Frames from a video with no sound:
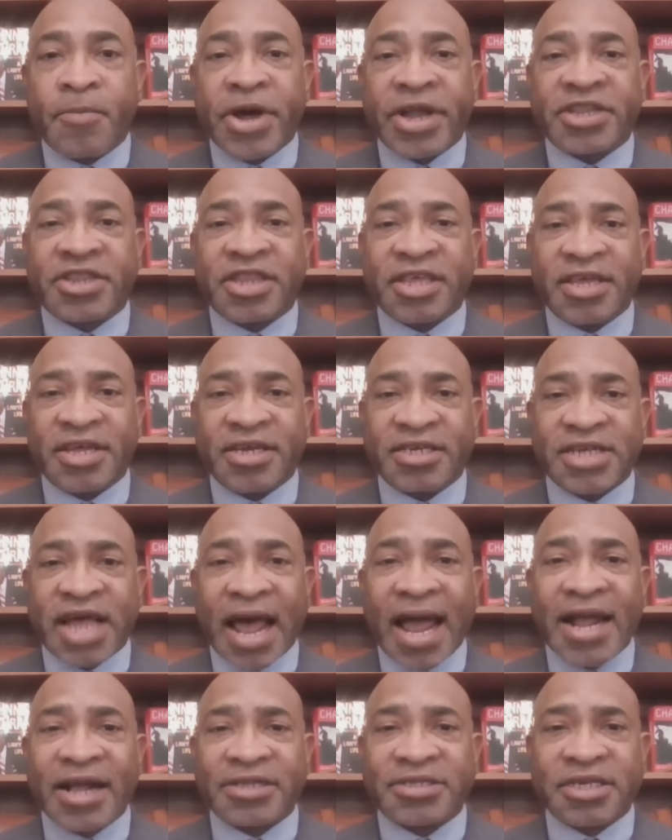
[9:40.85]
but the
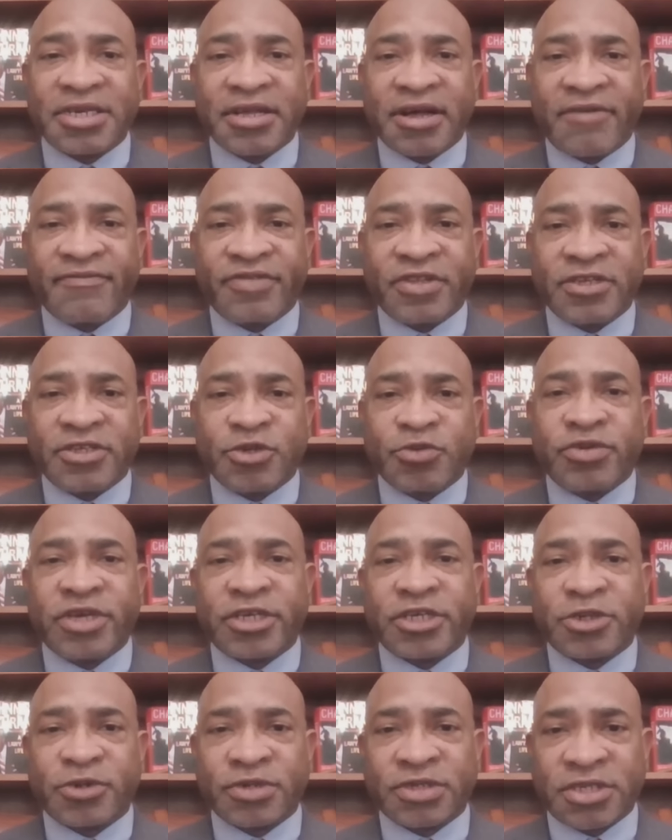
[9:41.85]
entirety of the
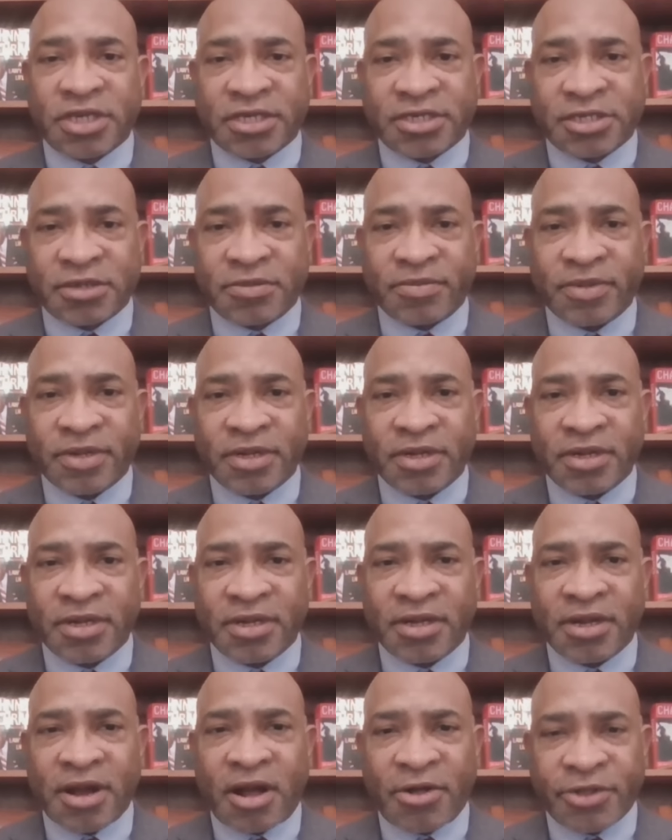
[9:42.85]
judicial system.
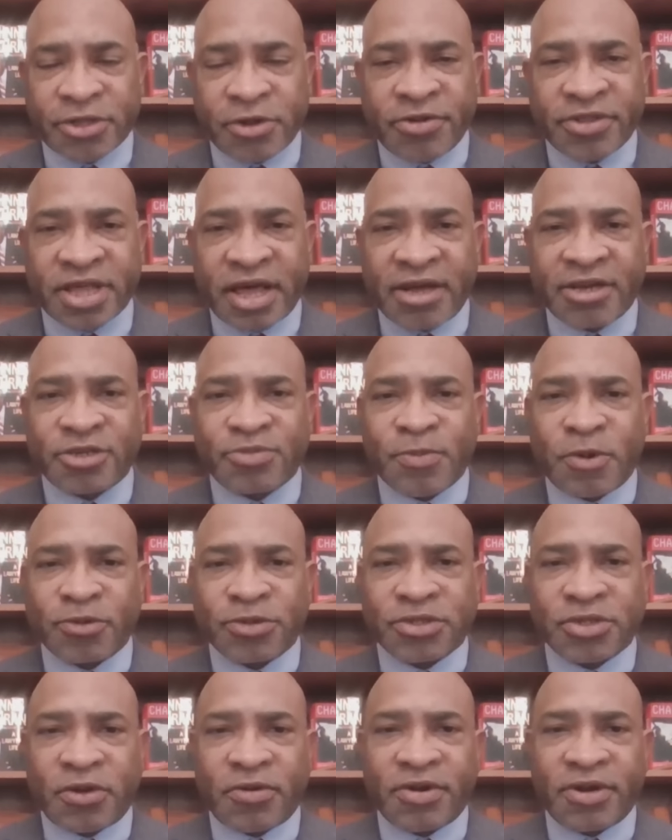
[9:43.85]
And although that is
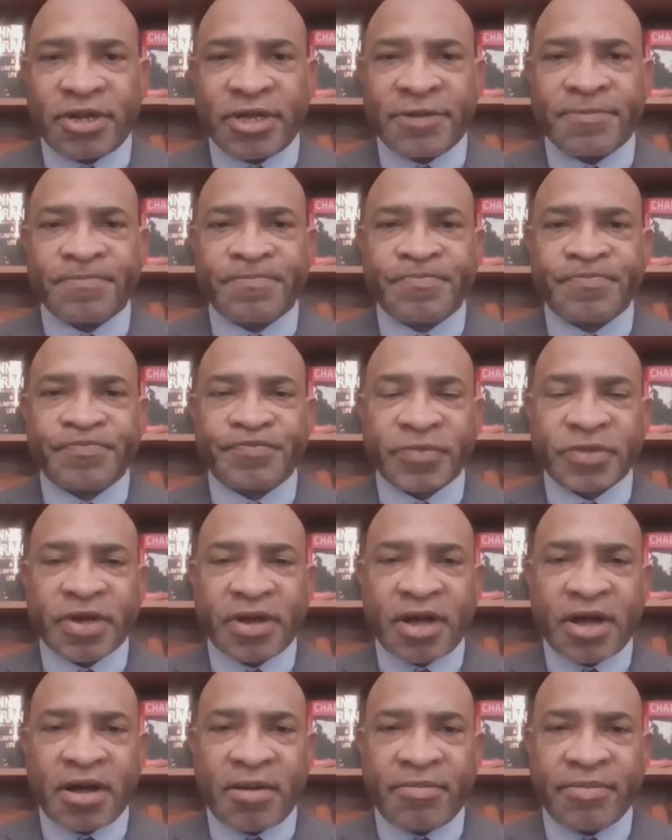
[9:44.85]
most certainly
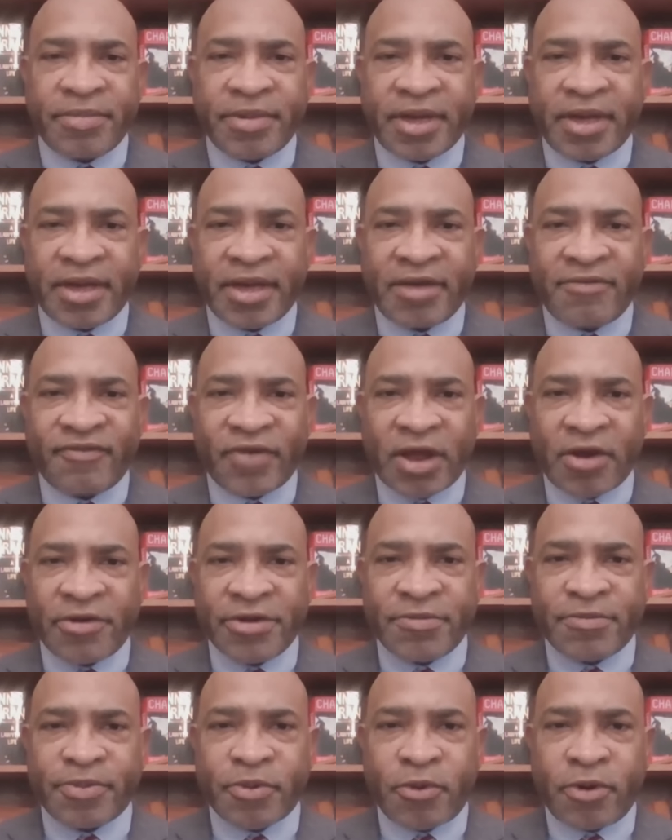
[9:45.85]
a
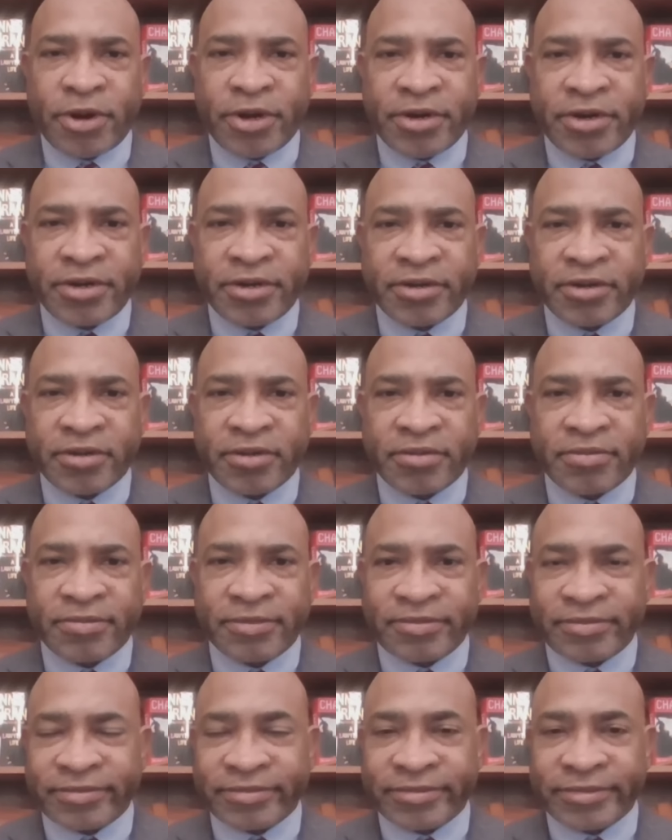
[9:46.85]
very important,
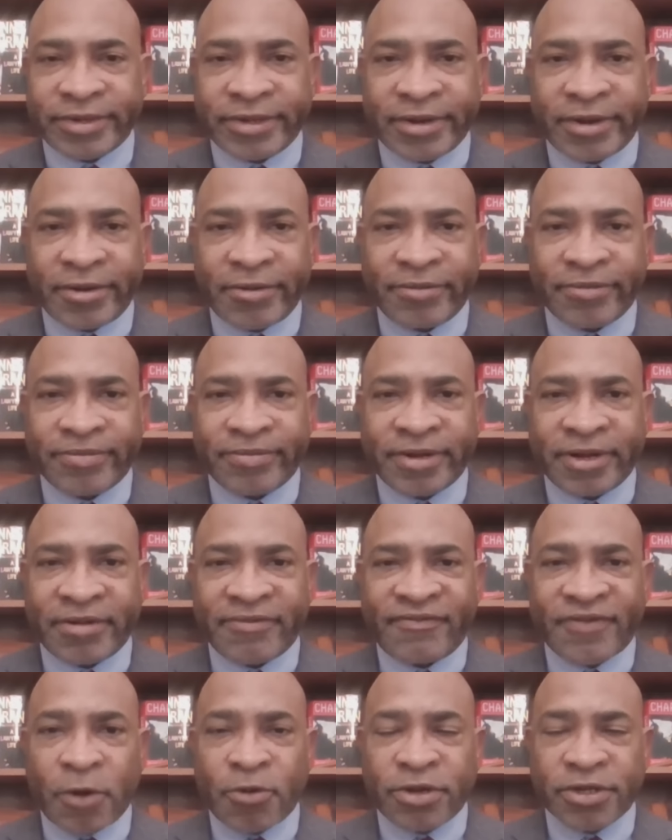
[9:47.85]
you know,
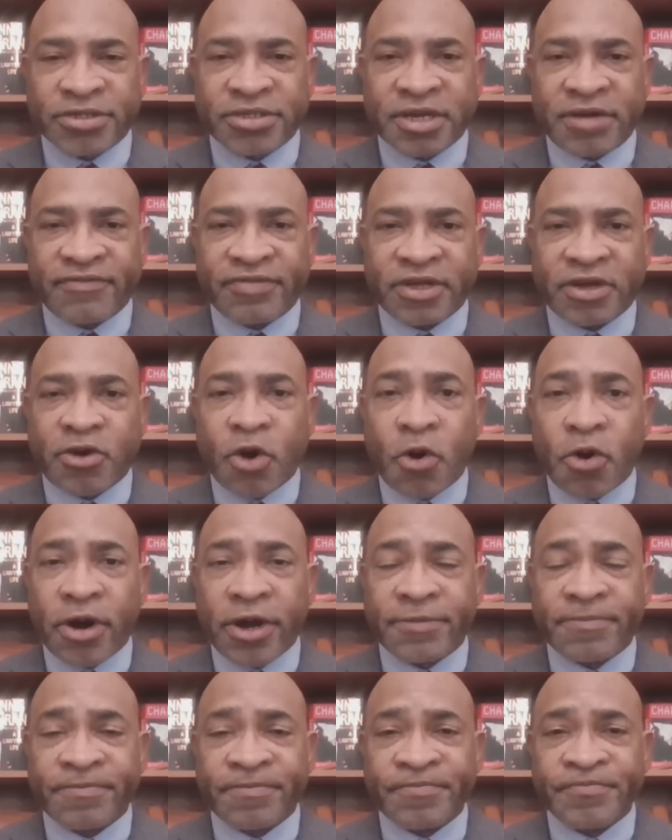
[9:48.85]
focus of the
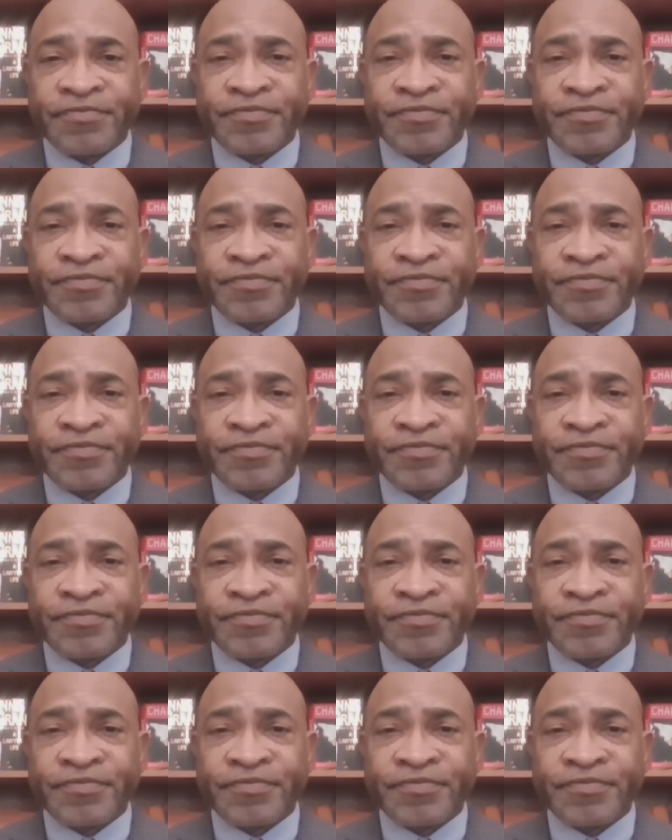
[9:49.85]
court,